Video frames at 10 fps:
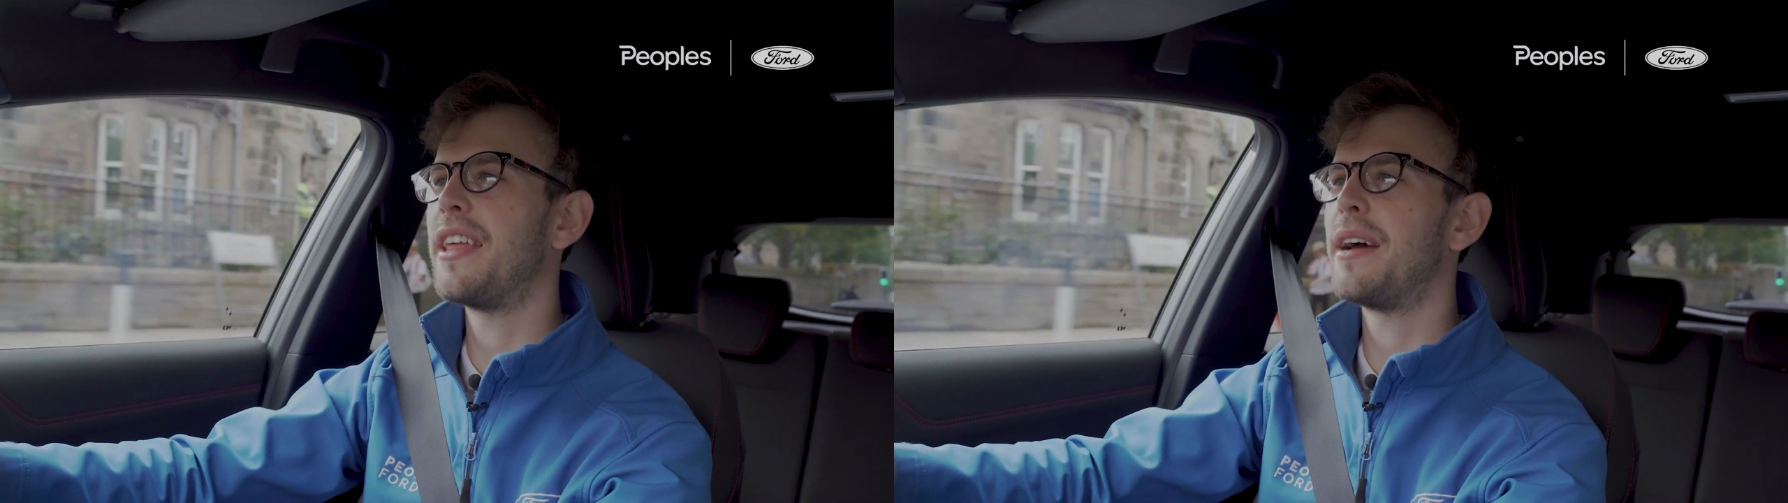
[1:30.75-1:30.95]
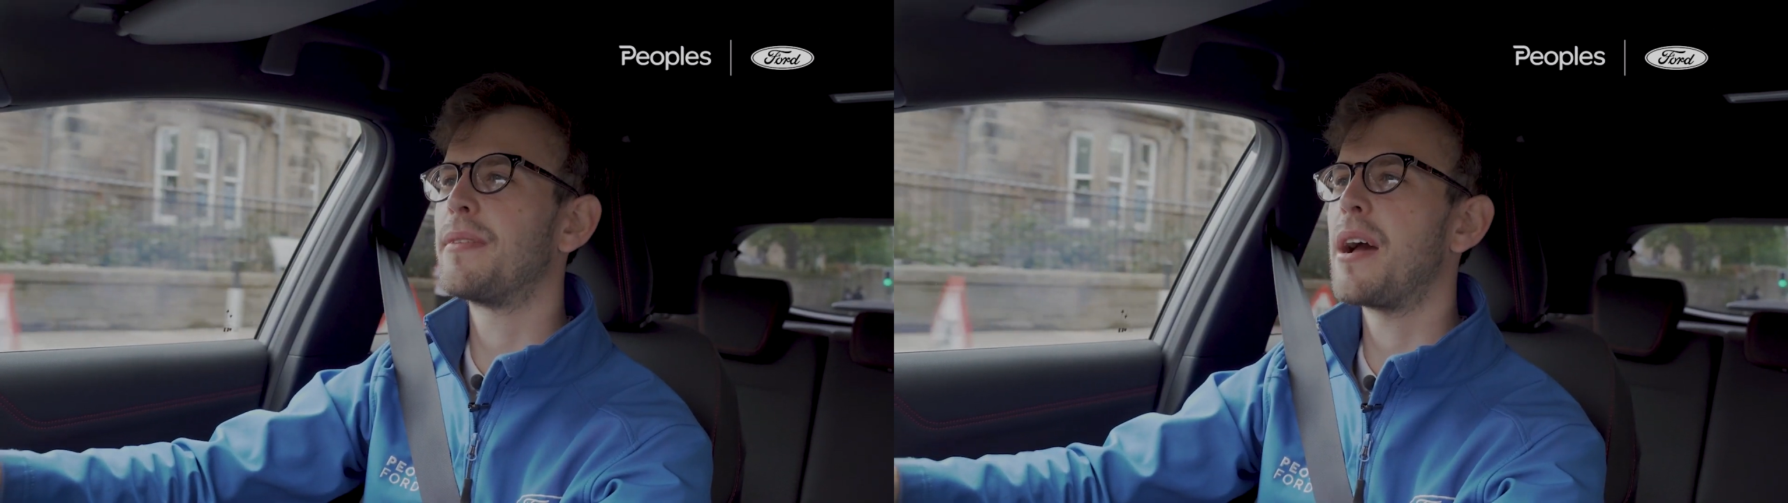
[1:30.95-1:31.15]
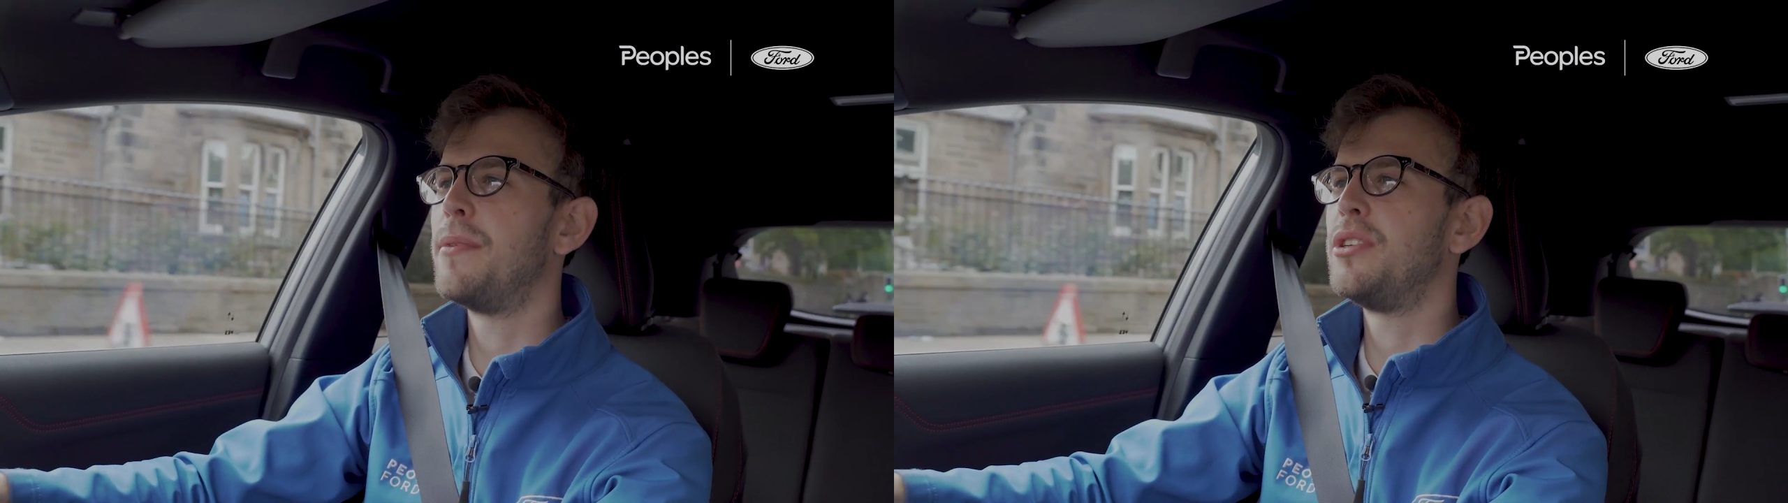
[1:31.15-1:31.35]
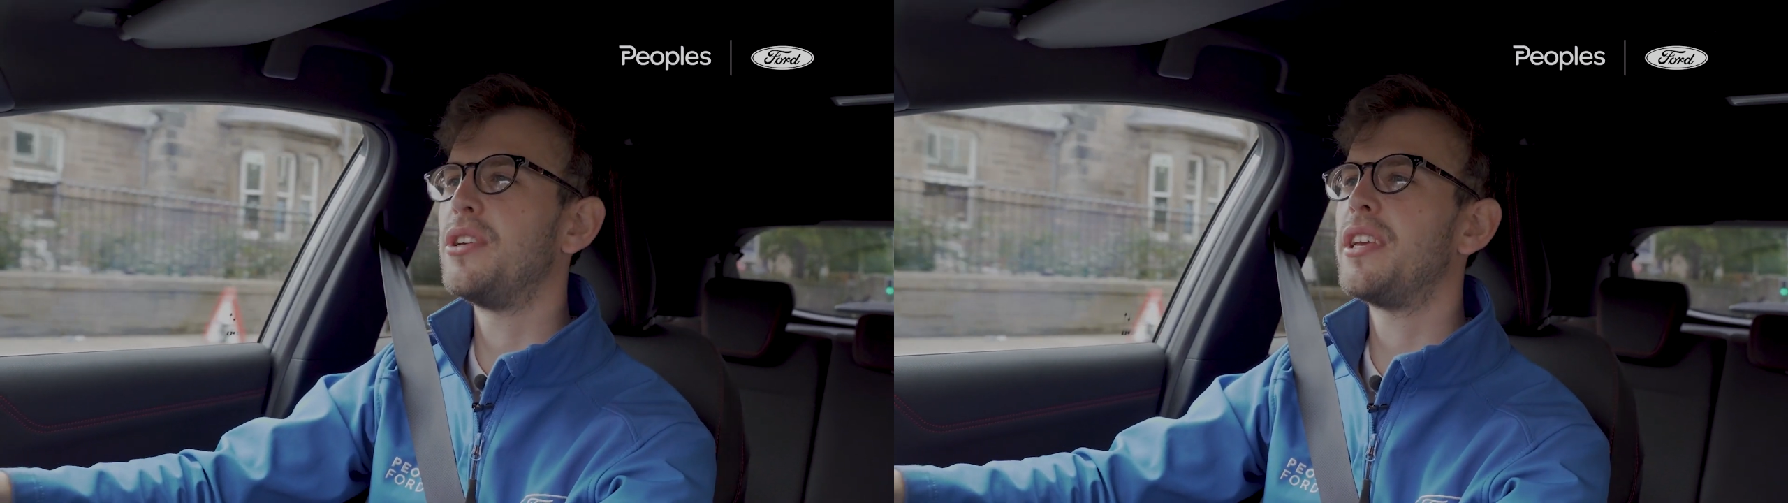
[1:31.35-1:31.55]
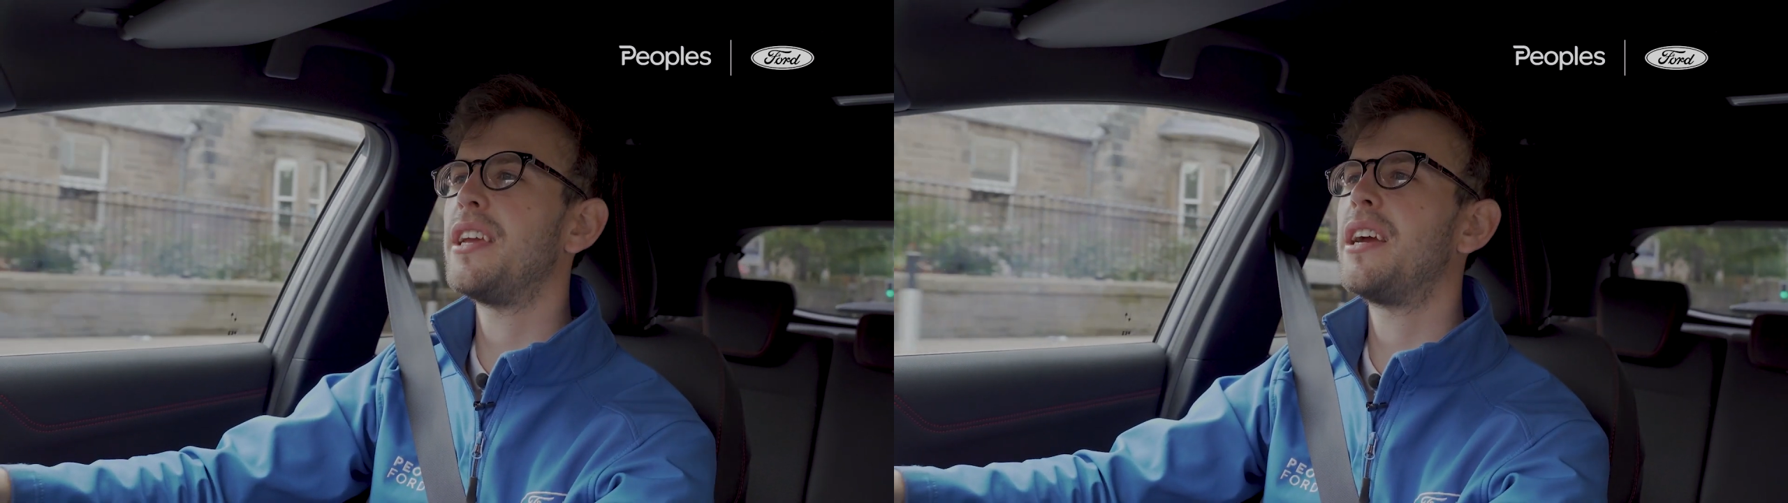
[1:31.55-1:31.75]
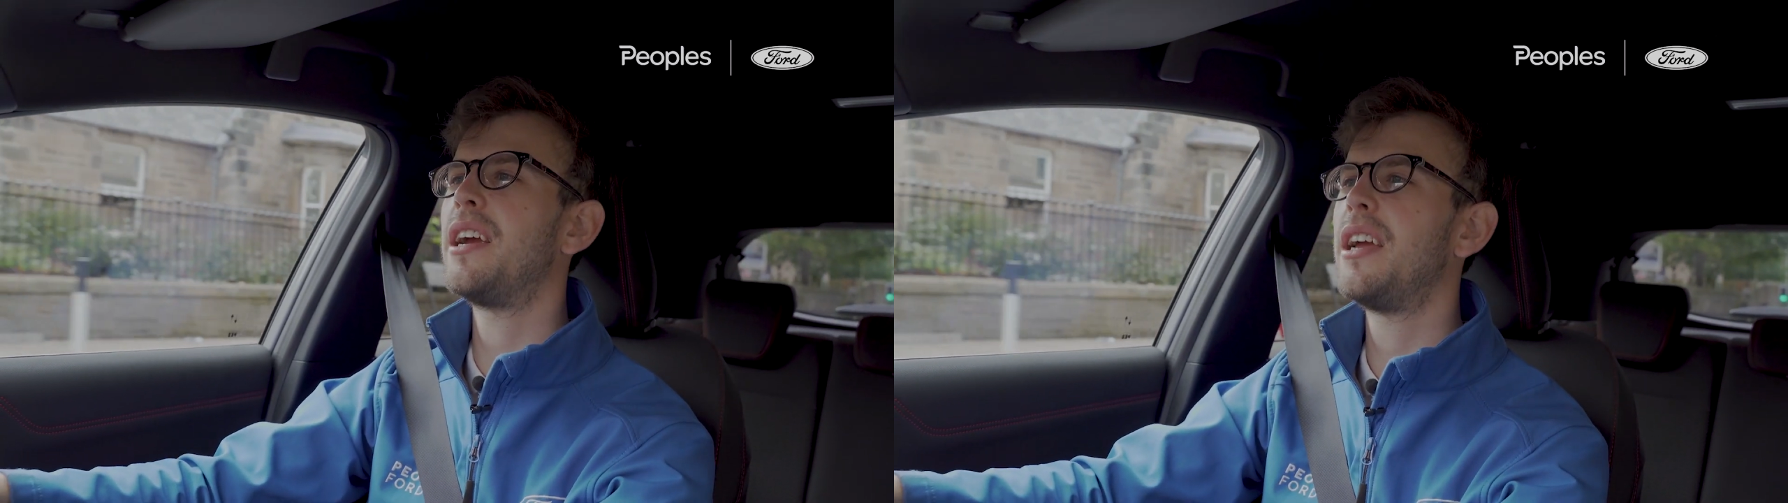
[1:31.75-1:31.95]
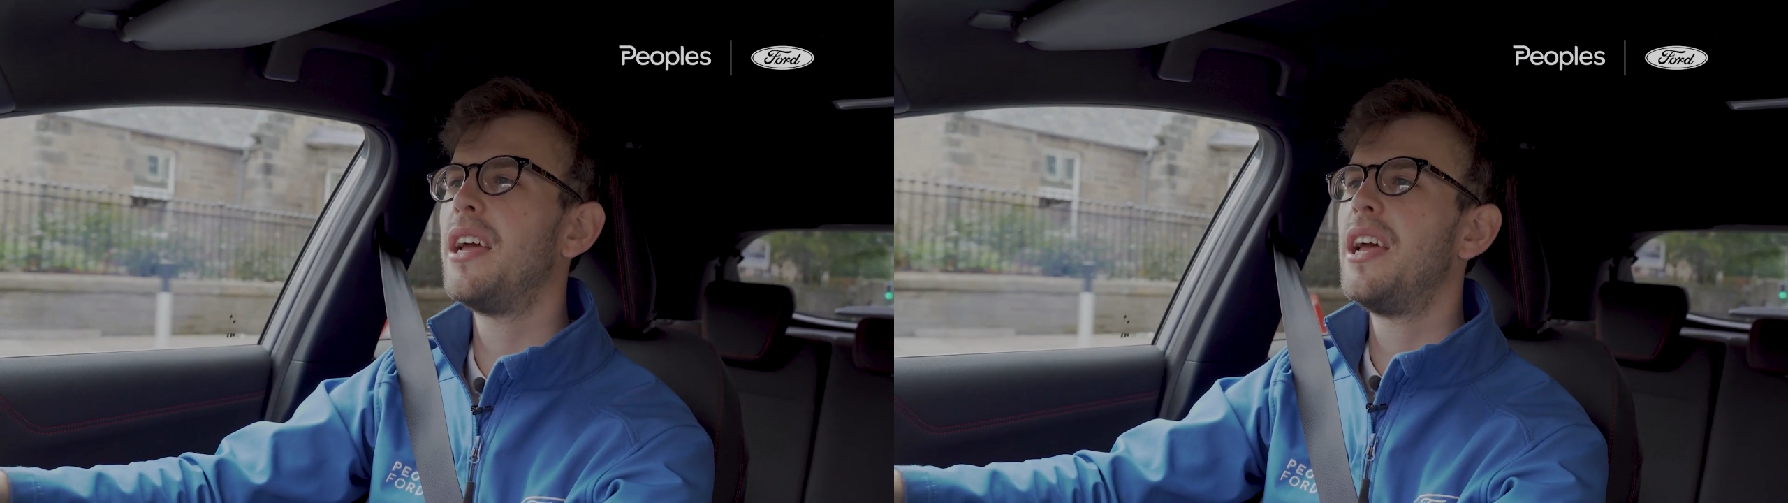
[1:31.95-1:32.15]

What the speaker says: that I'm coming to here,